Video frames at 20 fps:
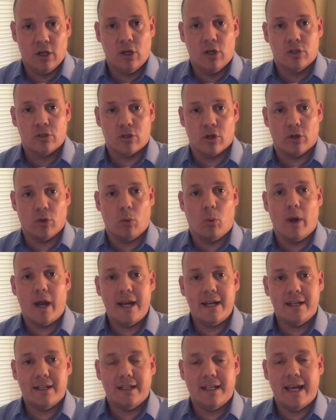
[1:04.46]
So the
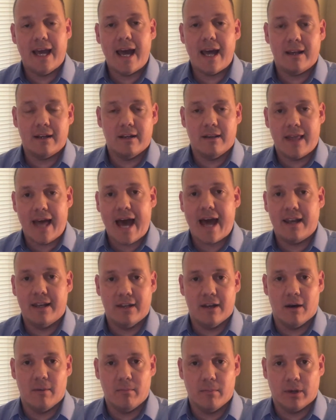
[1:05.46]
way to get that
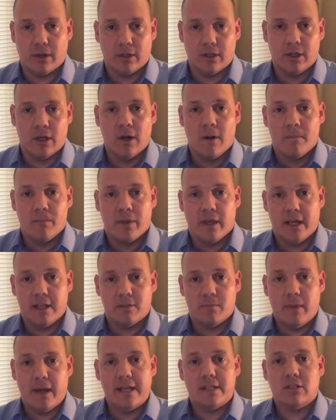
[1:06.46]
number
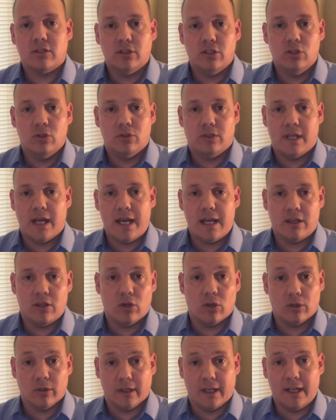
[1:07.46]
is basically you take
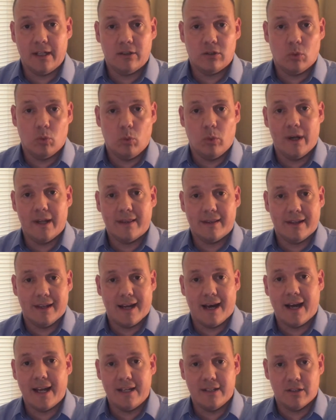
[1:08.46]
your length, width,
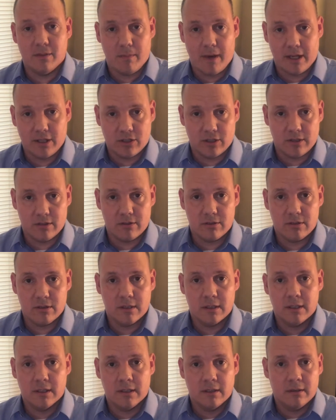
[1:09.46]
and height dimensions,
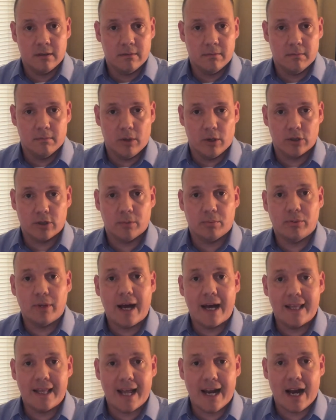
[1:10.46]

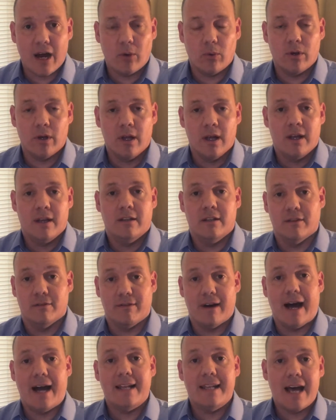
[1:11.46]
multiply that out,
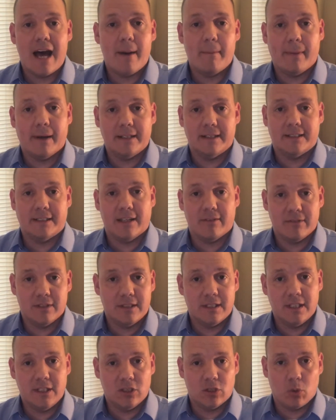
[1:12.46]
divide that by
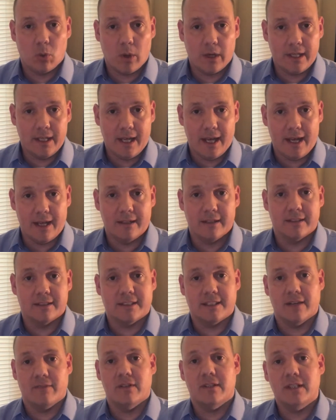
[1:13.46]
1728. The
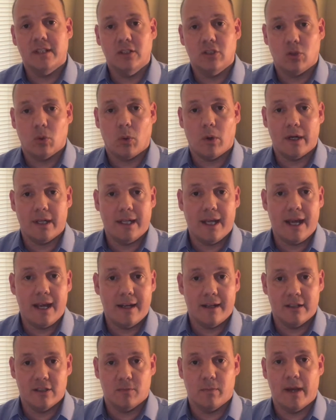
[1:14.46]

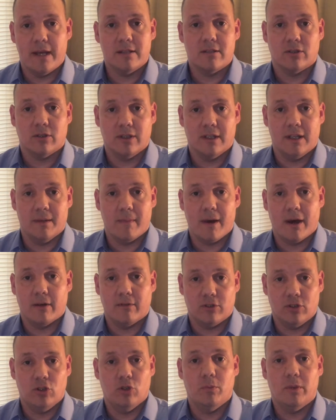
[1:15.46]
1728 is basically the amount
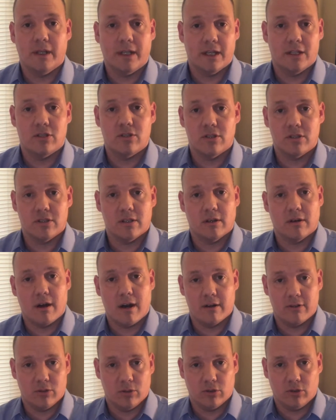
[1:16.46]
of cubic inches there
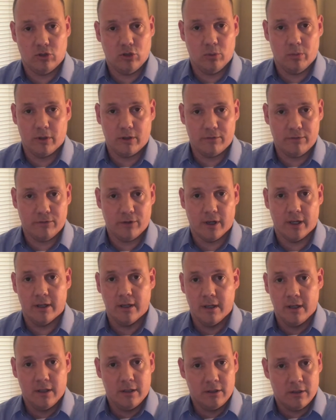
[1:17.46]
are to a cubic foot.
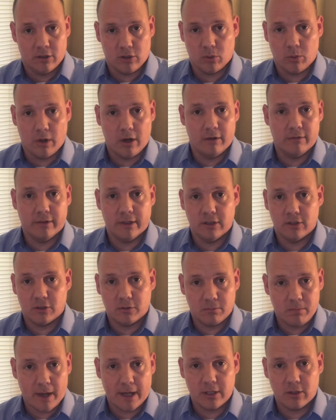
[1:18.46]
Your 12
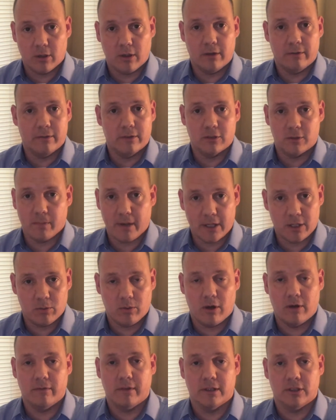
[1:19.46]
inch by 12 inch by
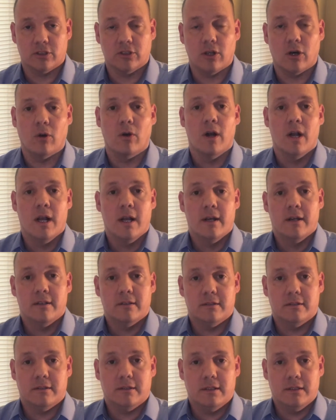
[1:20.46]
12 inch. So
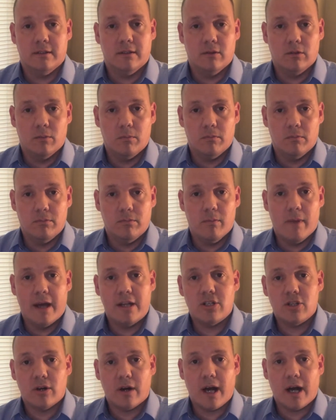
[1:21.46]

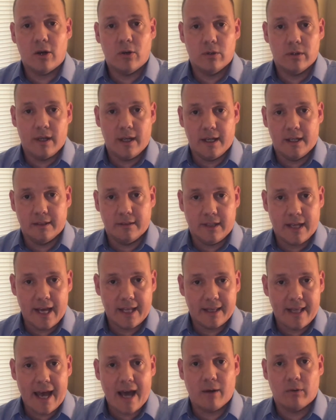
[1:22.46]
measure out and
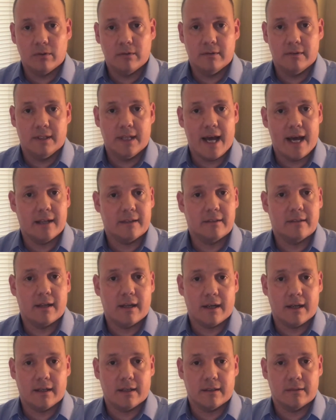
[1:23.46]
get that
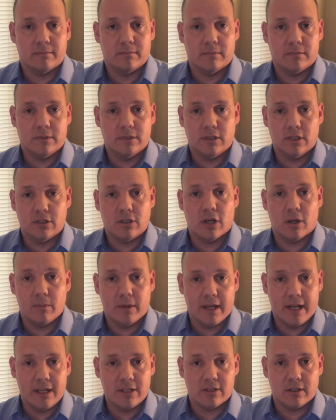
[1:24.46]

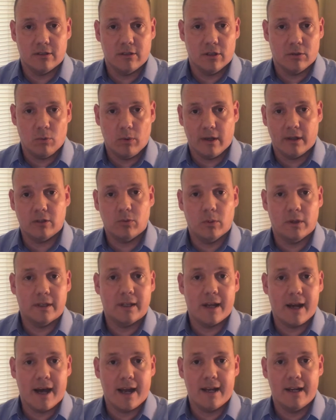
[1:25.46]
determination, your length,
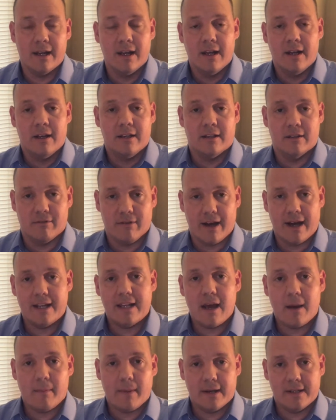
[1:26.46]
width, and height, divide
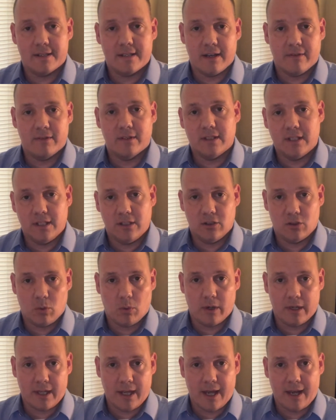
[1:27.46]
that by
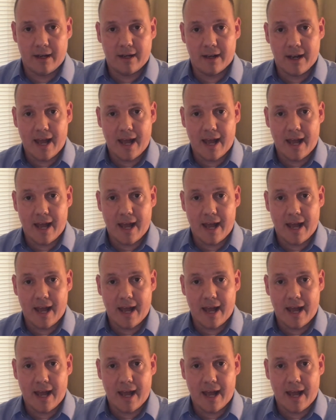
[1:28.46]
1728.